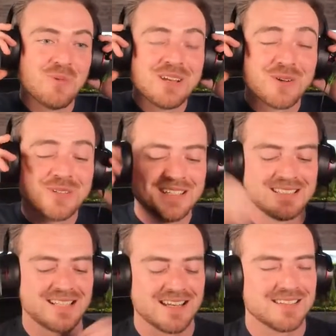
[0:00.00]
we are really
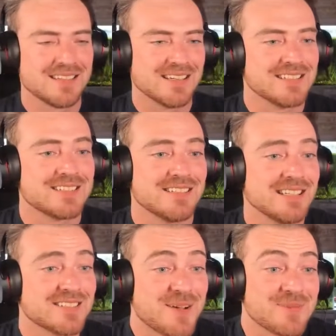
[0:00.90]
excited that it's
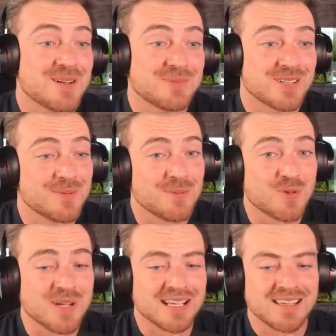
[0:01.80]
coming up
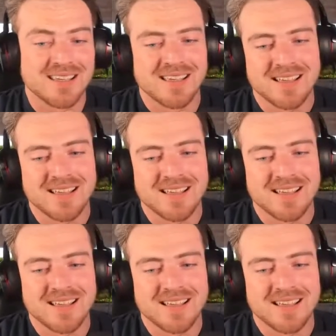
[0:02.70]
quick.